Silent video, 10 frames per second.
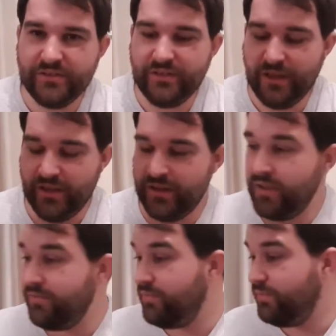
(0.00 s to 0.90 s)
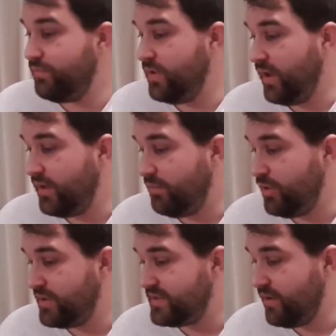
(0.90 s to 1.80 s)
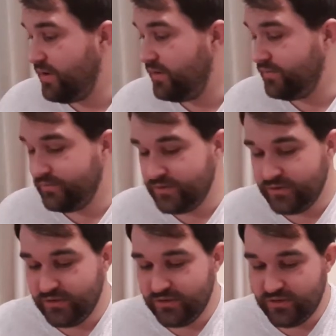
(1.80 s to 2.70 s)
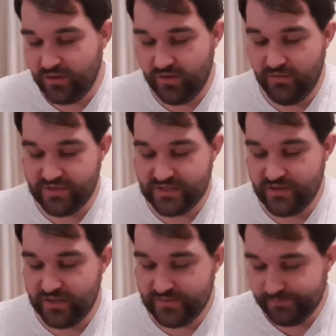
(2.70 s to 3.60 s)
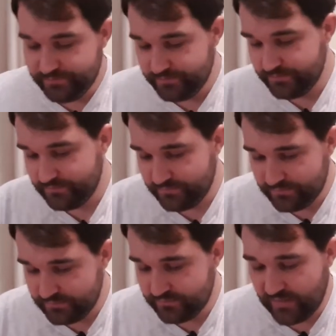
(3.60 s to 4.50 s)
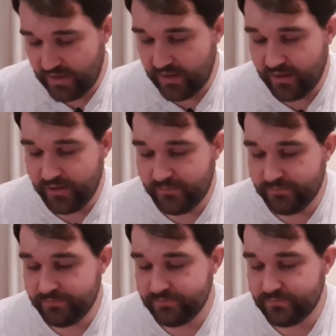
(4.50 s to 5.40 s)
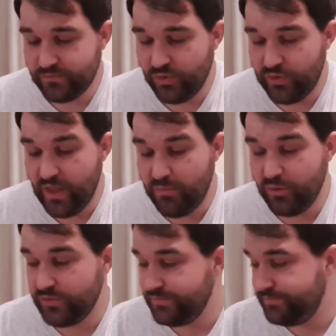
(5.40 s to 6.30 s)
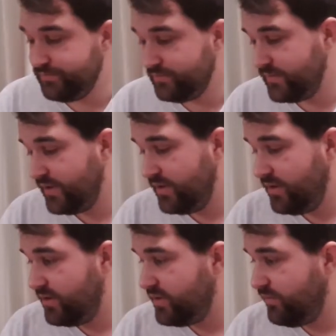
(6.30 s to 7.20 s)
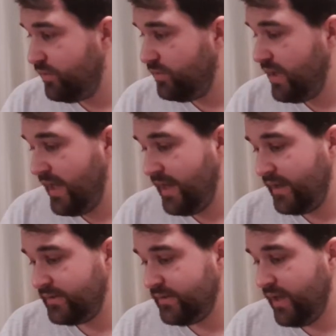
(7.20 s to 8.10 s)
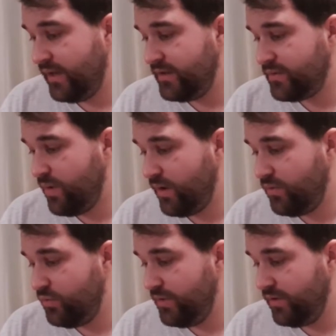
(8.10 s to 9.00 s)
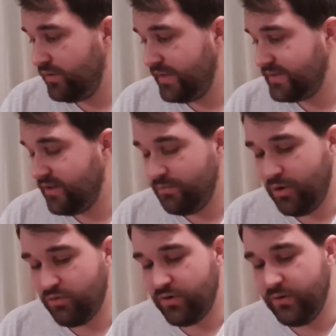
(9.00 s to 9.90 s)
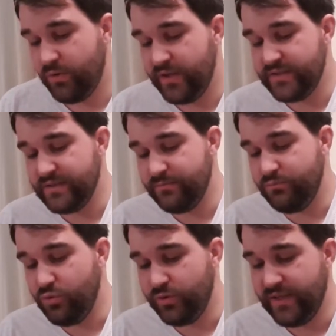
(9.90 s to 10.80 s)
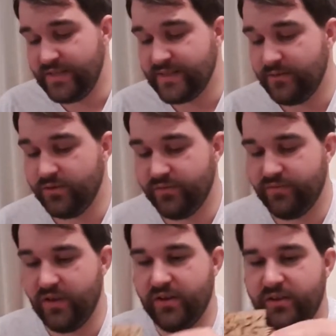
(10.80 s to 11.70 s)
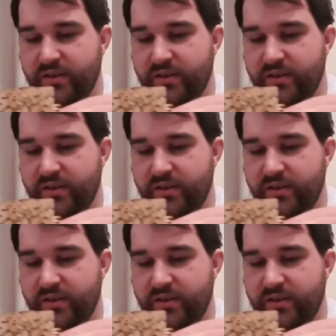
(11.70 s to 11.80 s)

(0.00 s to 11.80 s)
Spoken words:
You know, and they put the sign on the other side, on their build. So I thought, yeah, no, it's quite cool being on that side, but I really wanted some more detail on the front,